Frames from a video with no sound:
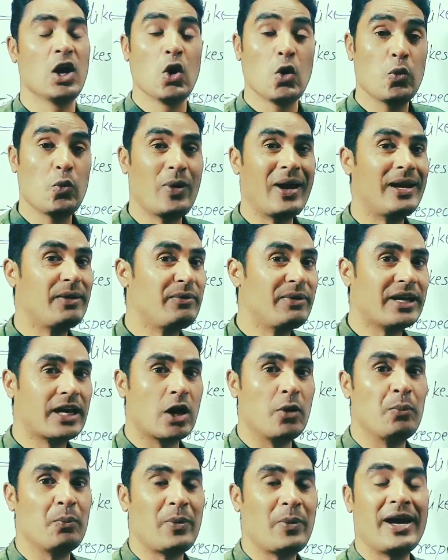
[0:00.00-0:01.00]
When we
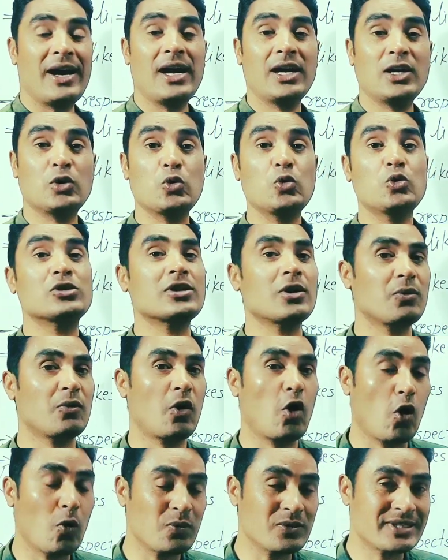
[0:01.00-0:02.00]
compare two
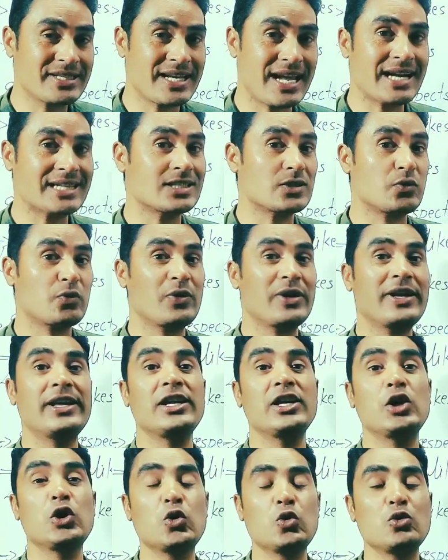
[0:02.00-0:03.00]
objects, we
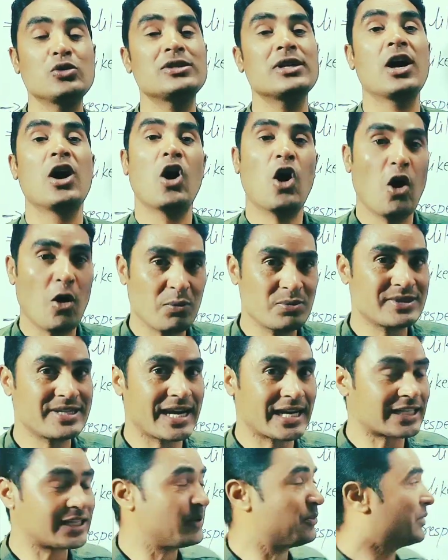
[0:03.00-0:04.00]
use
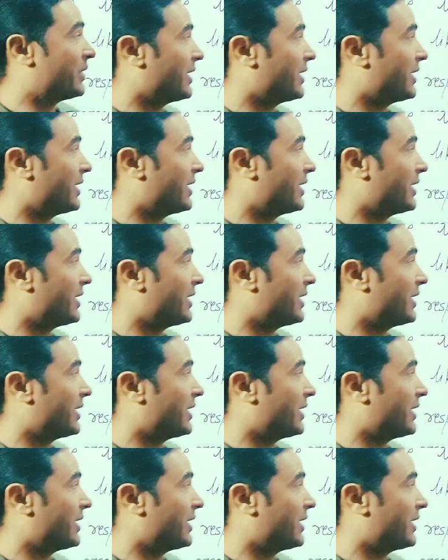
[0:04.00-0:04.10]
objective